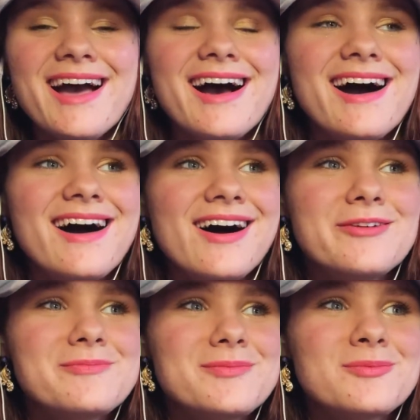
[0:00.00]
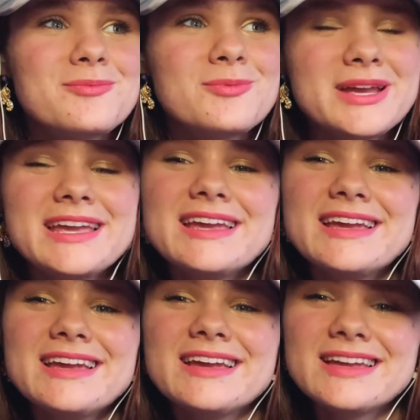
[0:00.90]

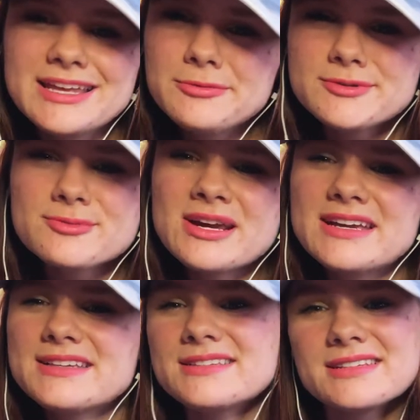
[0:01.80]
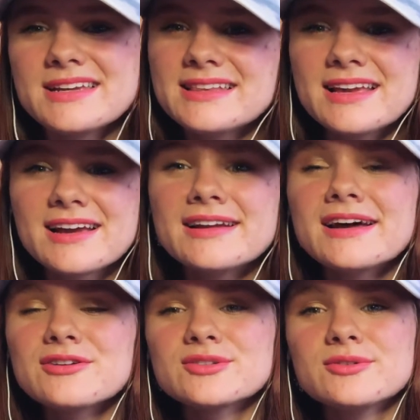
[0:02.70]
he was raised in that kind of
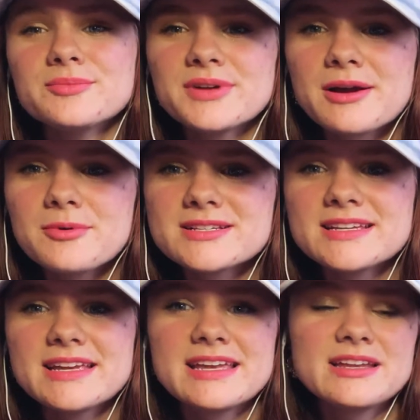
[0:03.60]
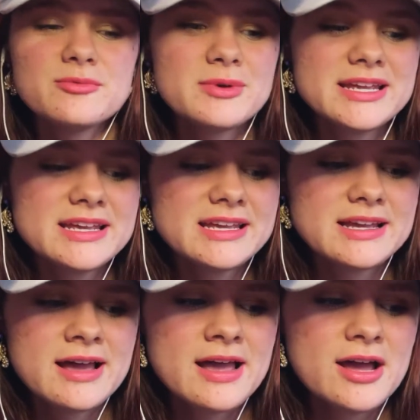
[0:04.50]
household, but I wasn't, and we
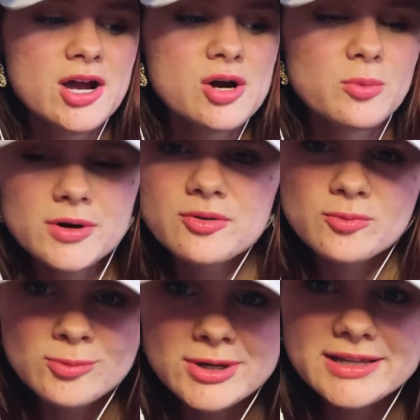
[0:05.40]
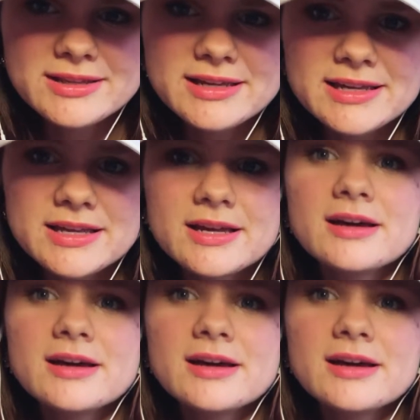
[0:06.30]
weren't really